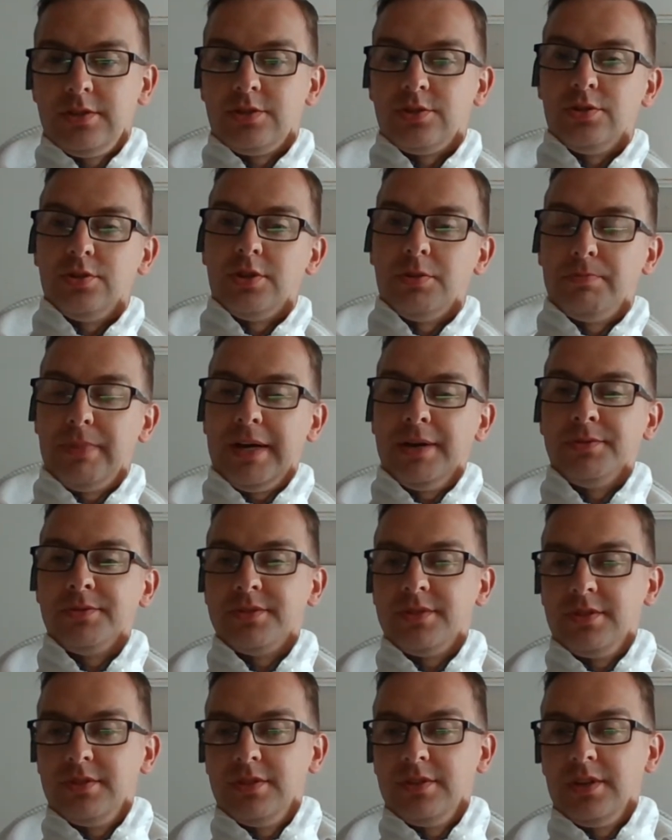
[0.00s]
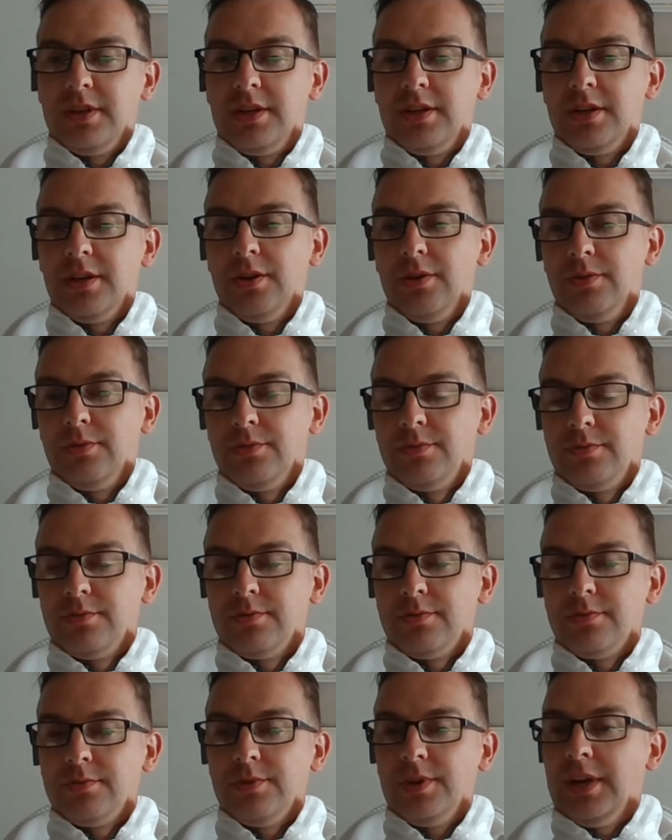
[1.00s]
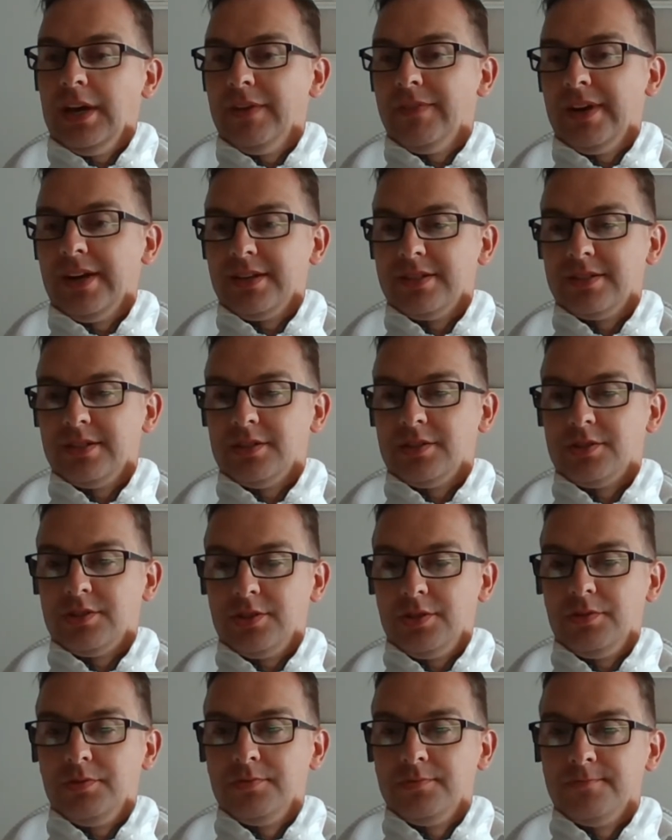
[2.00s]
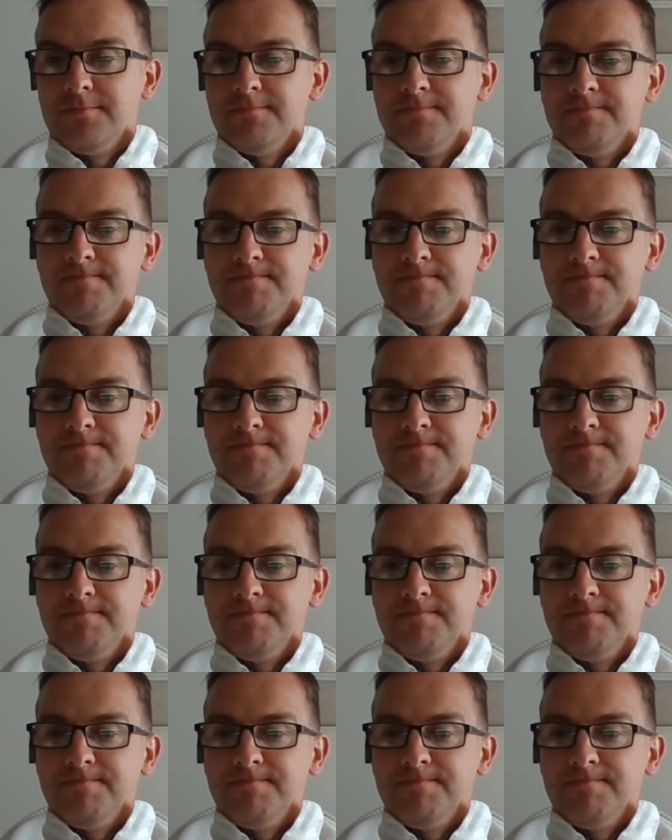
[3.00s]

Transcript: to store the bounty that they know they have access to.